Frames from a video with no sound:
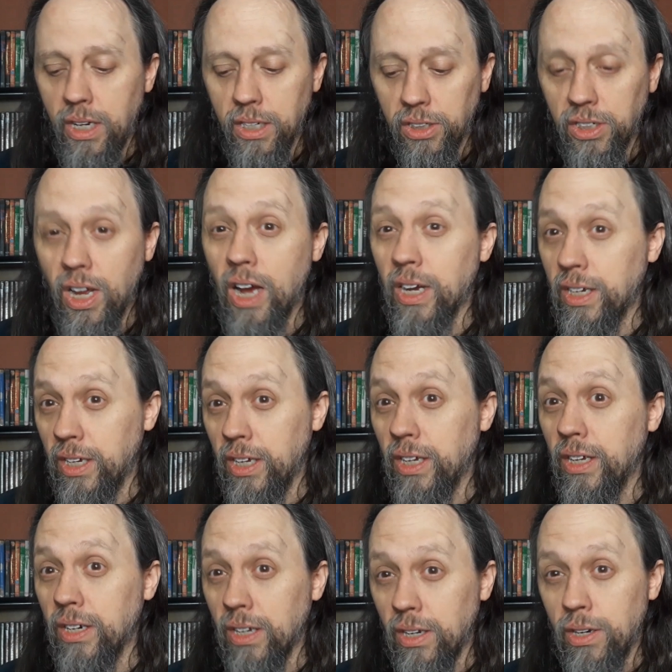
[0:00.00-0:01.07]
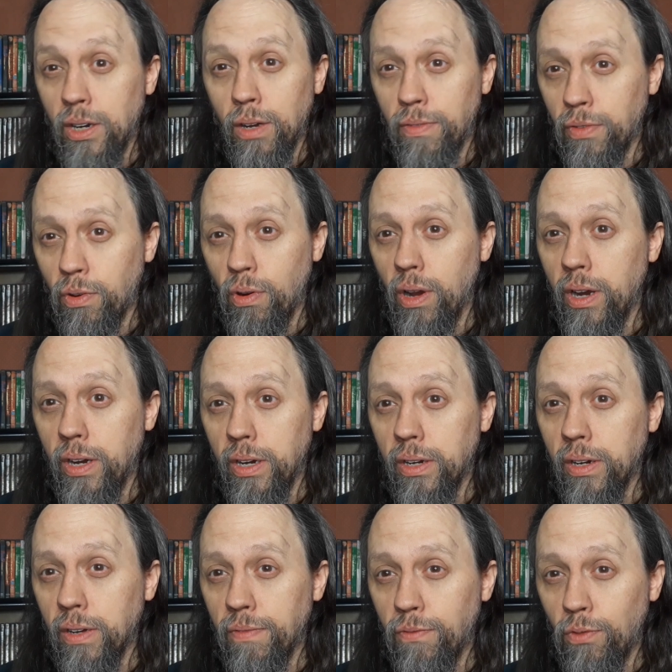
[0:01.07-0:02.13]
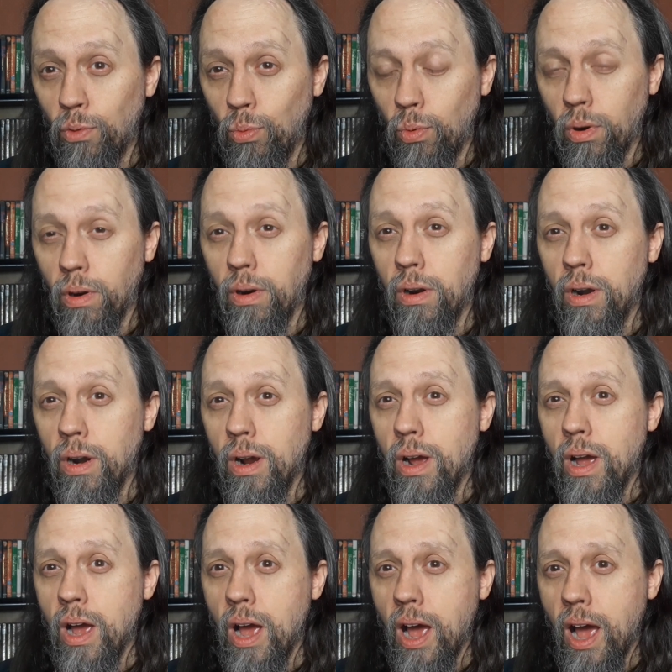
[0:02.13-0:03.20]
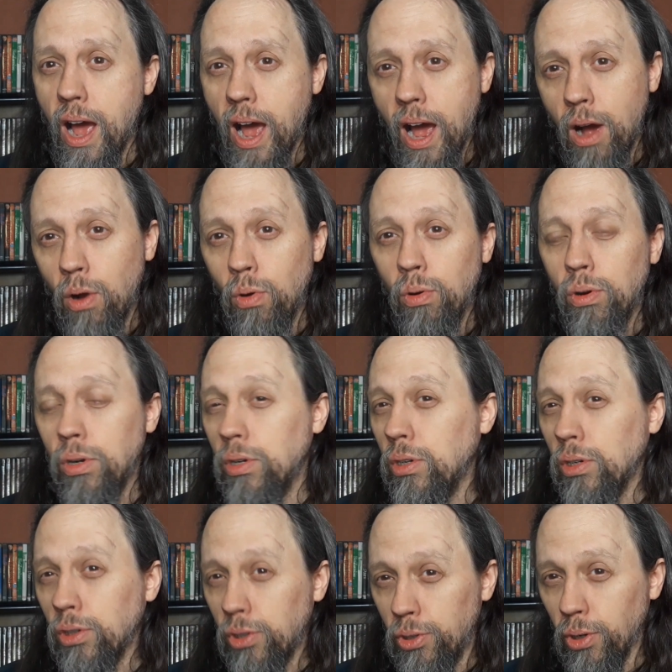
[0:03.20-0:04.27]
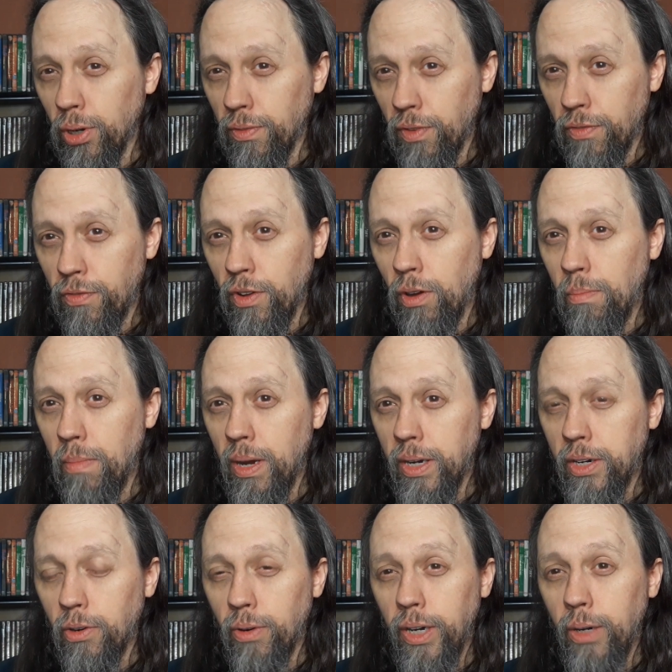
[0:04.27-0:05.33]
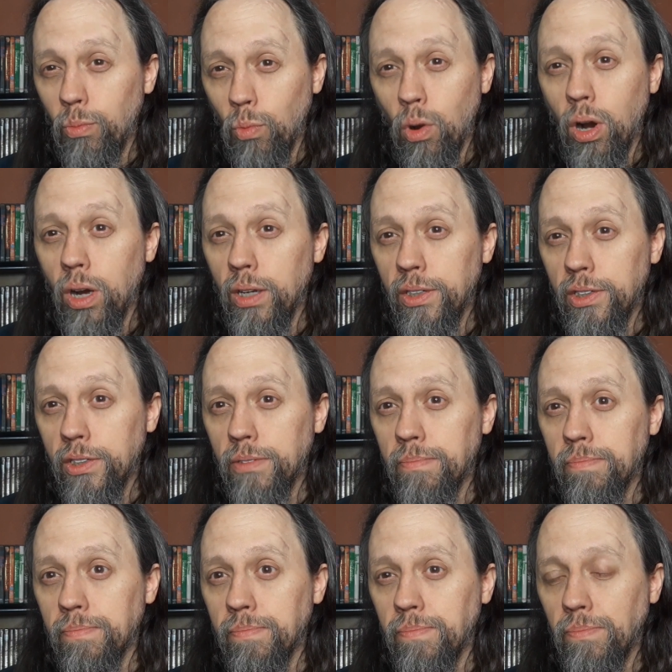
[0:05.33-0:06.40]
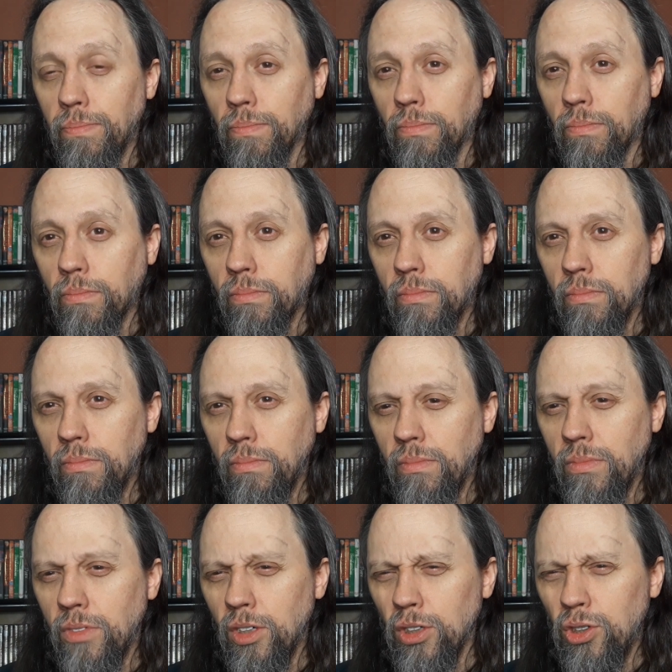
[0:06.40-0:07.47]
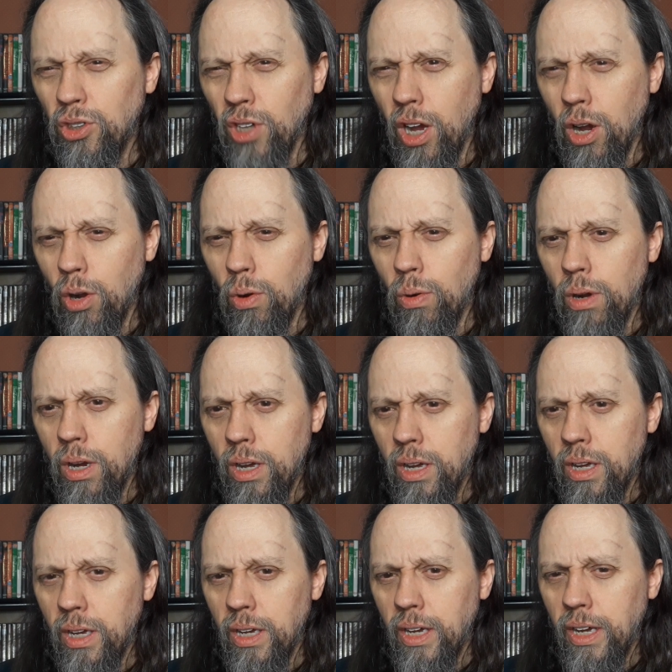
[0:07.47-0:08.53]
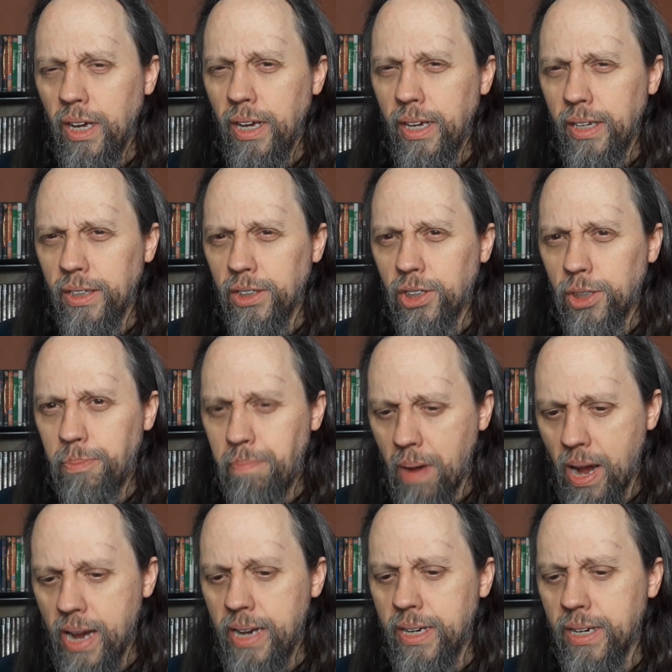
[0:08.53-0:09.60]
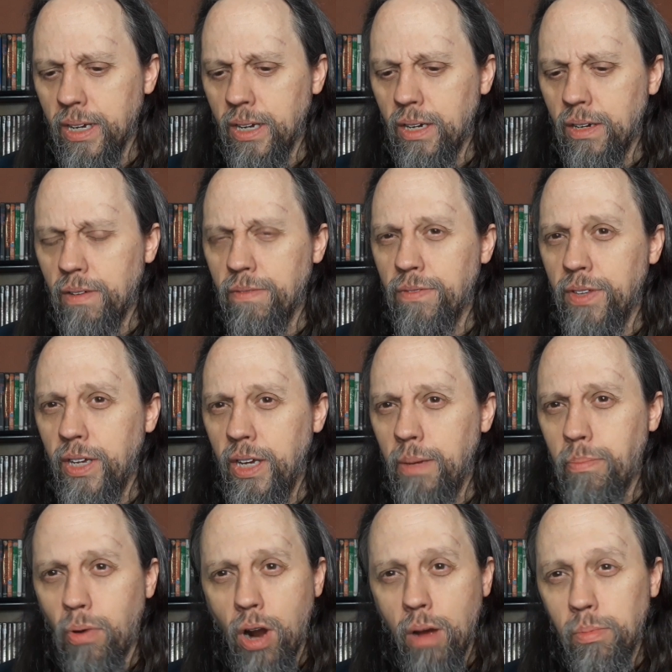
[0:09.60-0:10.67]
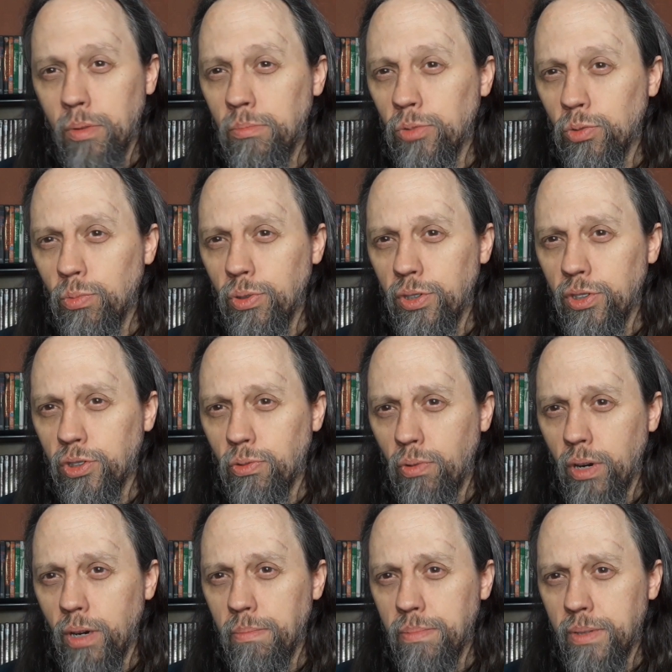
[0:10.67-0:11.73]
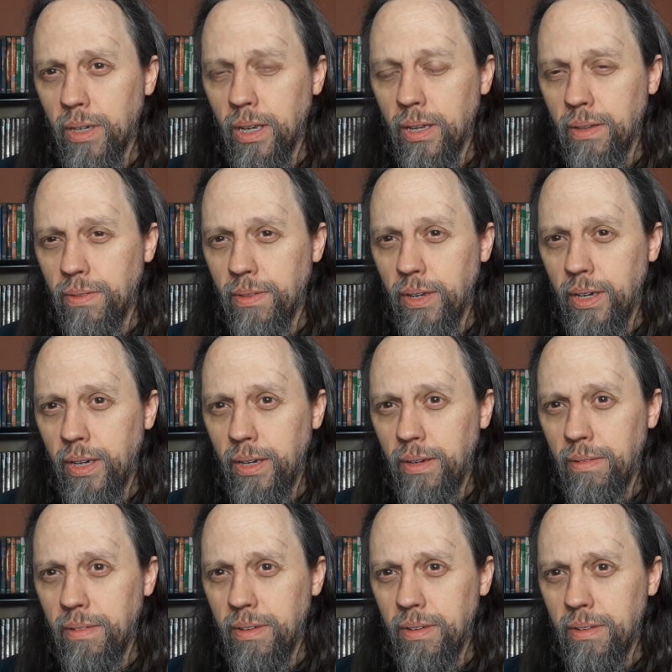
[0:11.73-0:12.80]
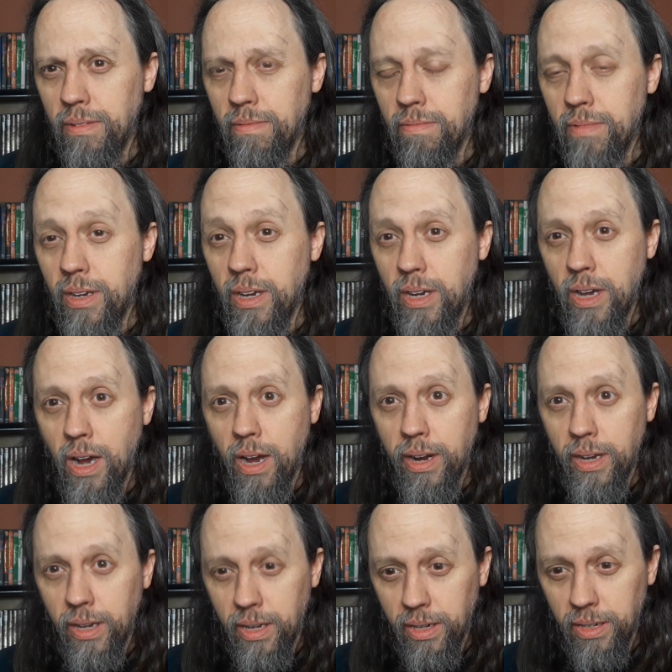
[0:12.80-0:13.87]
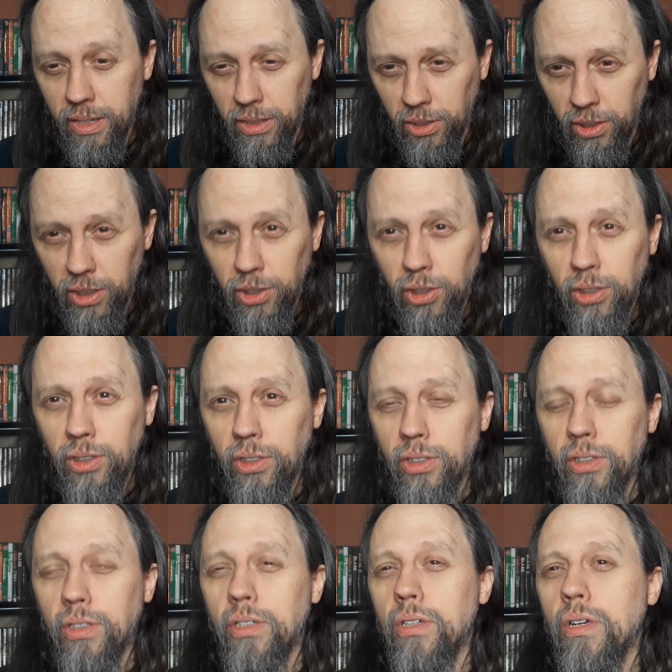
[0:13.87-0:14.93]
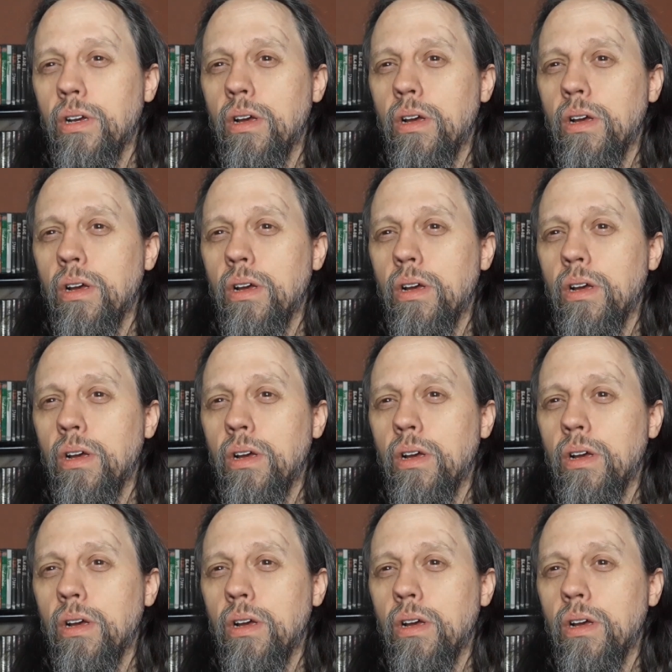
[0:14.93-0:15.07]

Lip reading: does not get enough credit for how good of a filmmaker he was. So, in spite of the problems with the script and the idiotic decisions,